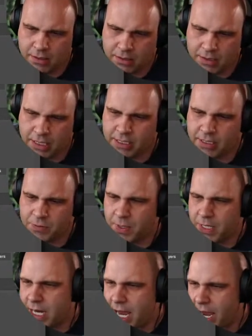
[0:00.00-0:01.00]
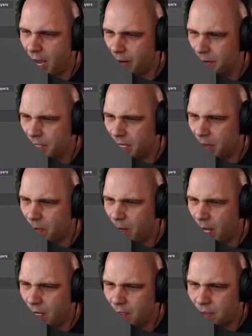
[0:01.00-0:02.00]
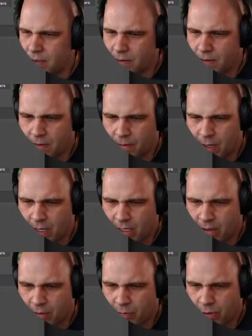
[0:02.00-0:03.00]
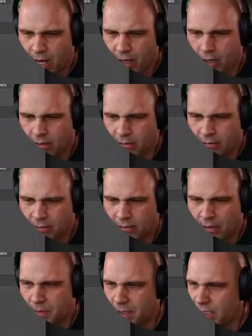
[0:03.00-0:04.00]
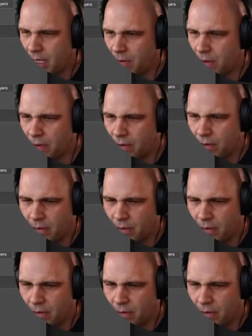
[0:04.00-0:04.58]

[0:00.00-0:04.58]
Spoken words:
details we can add or take away to make it look brighter. Oh, not that one.